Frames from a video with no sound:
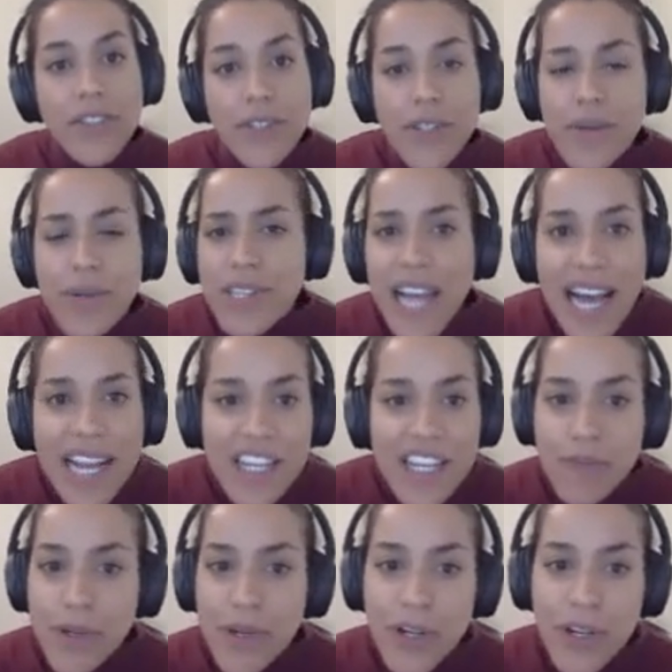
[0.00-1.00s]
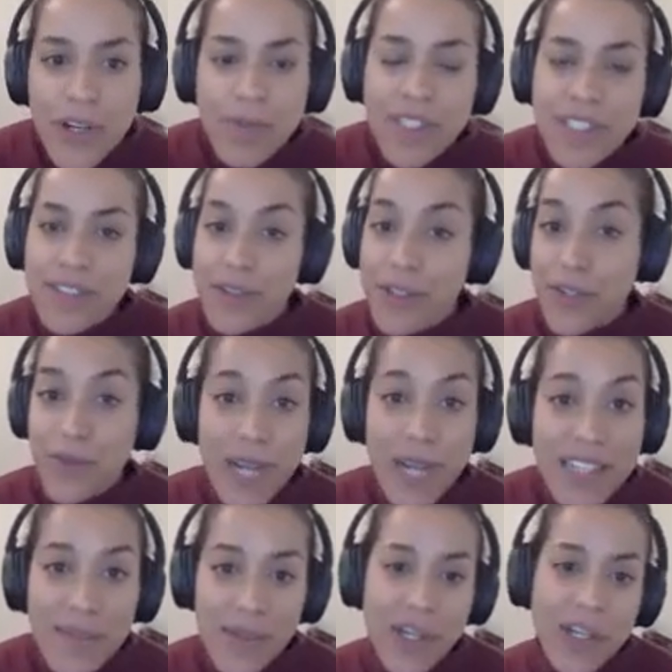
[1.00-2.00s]
Due to a lack of probes or
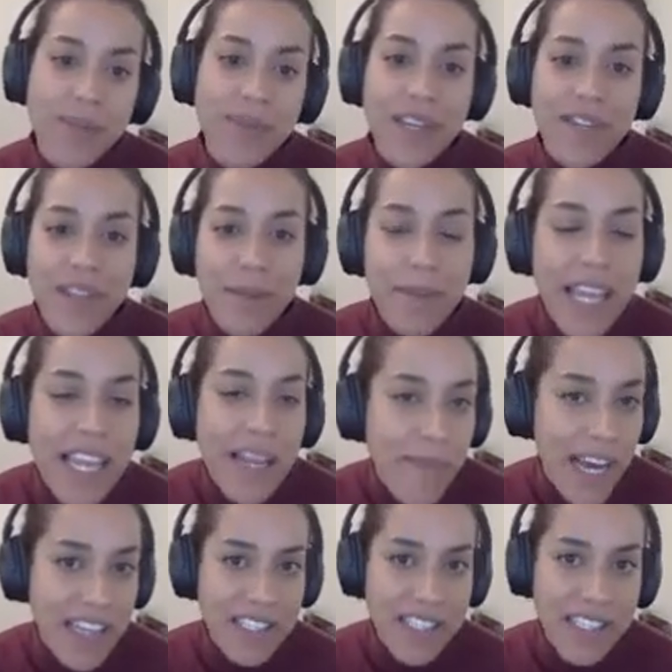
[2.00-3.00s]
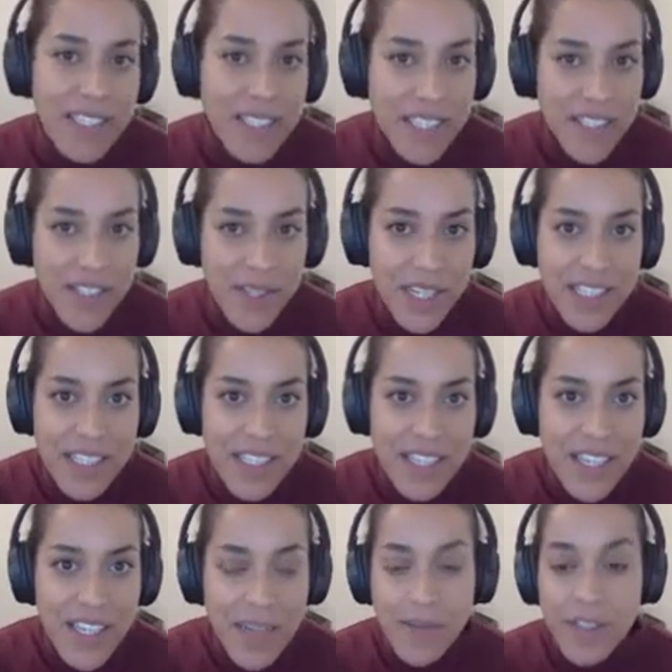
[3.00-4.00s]
direct probes of the main mass constituent,
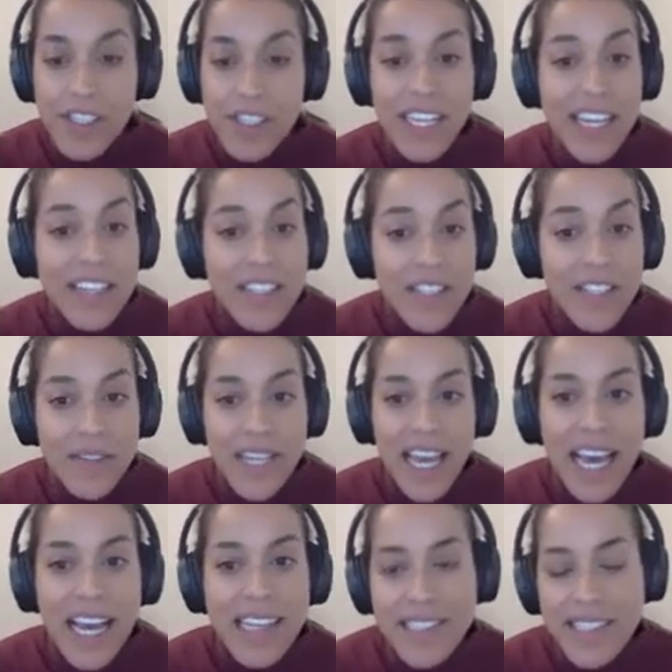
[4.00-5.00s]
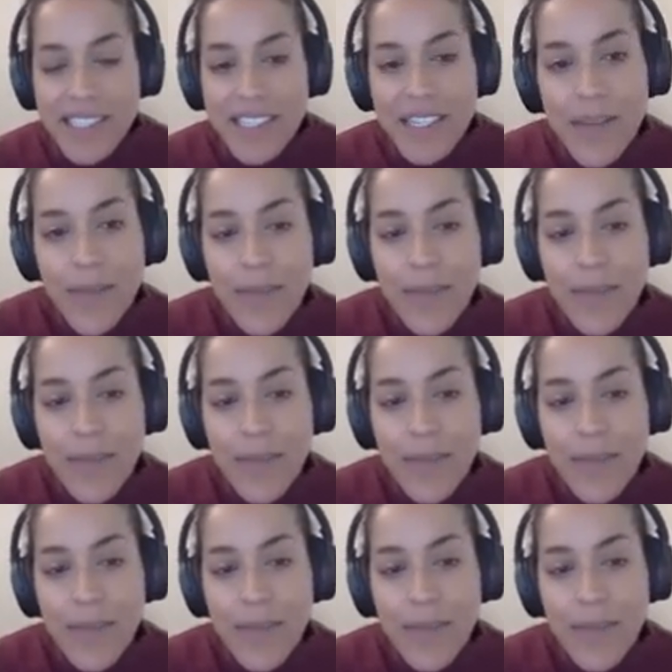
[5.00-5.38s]
which is H2 gas,